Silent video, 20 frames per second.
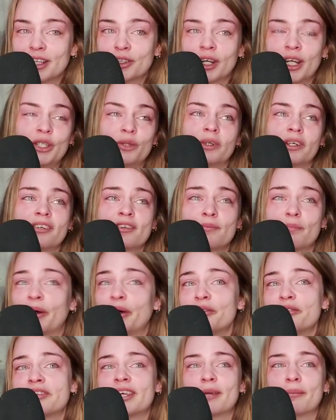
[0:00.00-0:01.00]
I tried to
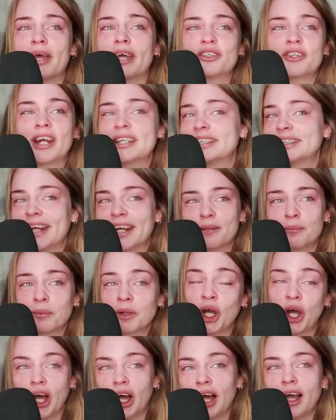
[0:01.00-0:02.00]
expose him. I tried to get
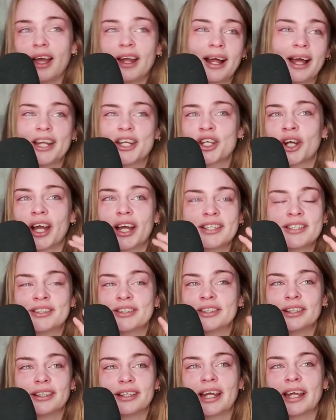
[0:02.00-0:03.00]
him caught. I tried
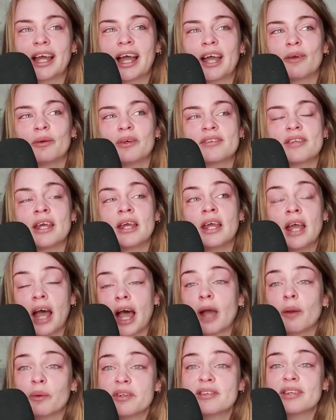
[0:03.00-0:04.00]
to,
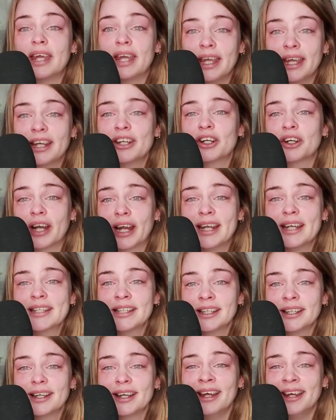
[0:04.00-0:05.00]
I was
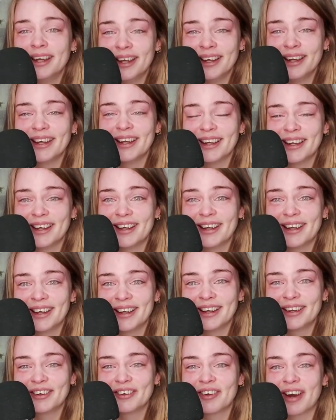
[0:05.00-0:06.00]
ignorant,
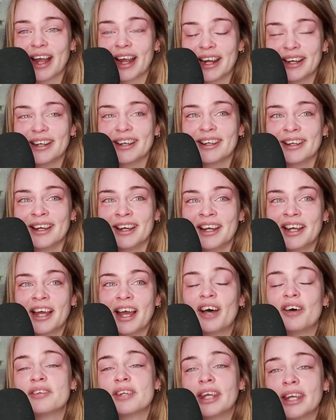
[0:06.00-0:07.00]
right?
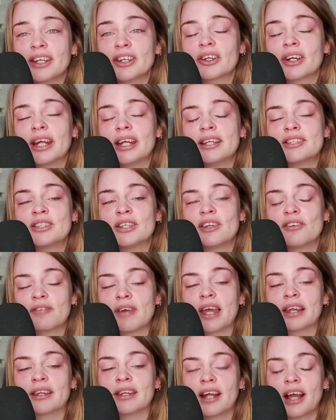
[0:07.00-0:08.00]
I was ignorant to the
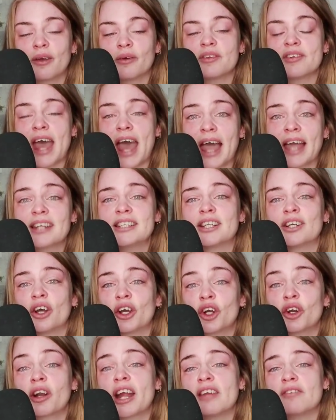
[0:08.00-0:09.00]
fact that I was acting
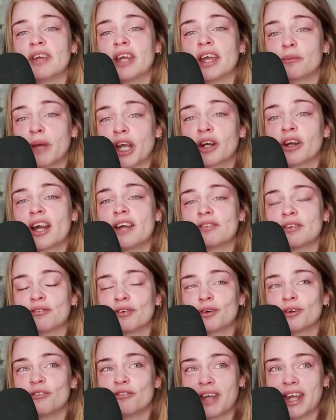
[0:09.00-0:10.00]
on my craving
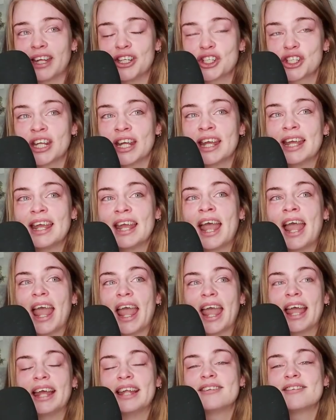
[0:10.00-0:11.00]
for revenge
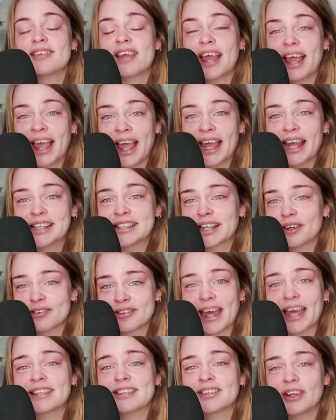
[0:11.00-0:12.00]
and hate. I
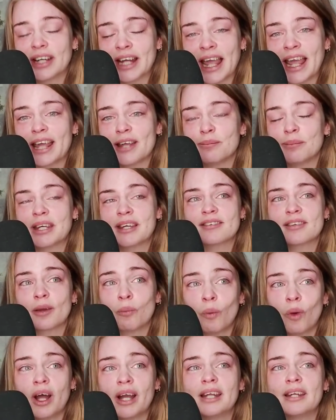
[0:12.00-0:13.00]
was acting on hate because
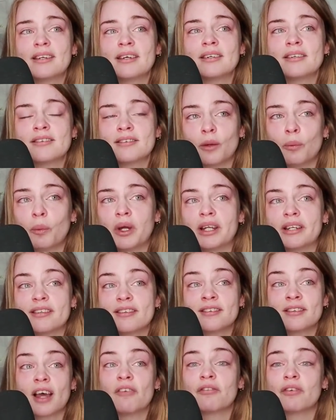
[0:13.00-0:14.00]
I wanted someone
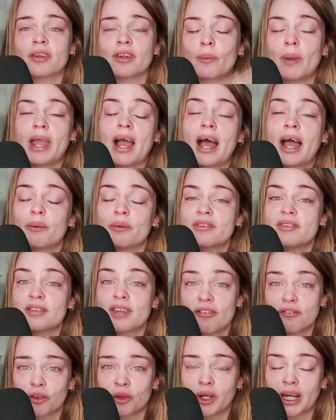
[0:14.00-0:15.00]
to suffer the way I was
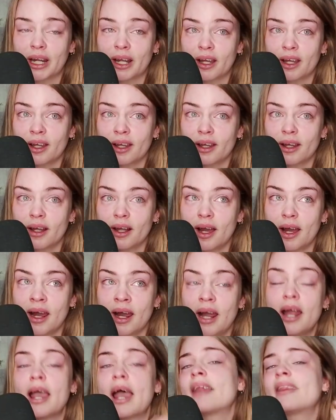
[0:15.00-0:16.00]
suffering.
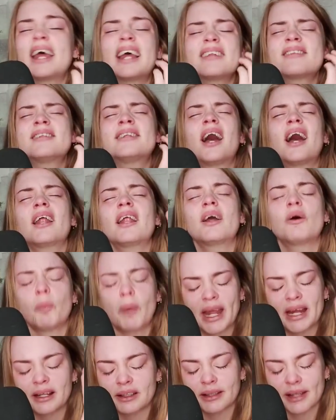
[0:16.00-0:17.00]
And that's not a
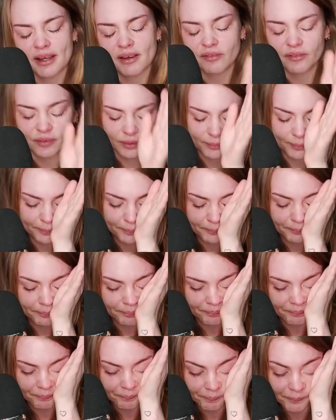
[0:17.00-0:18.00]
way to live.
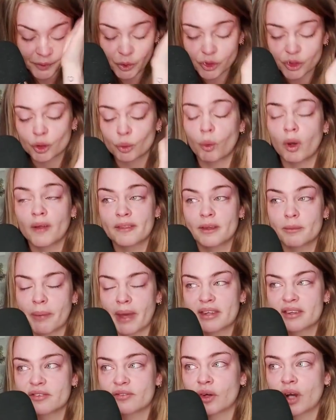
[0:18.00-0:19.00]
You should want the
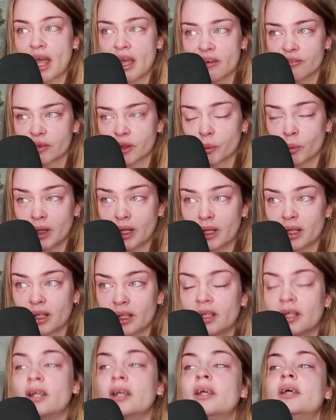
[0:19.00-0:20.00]
best for
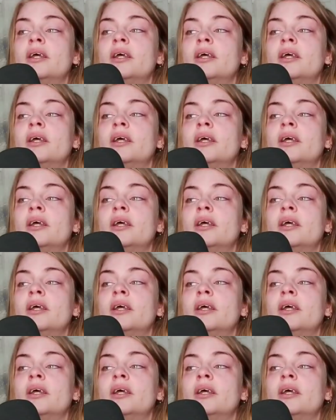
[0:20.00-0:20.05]
everyone.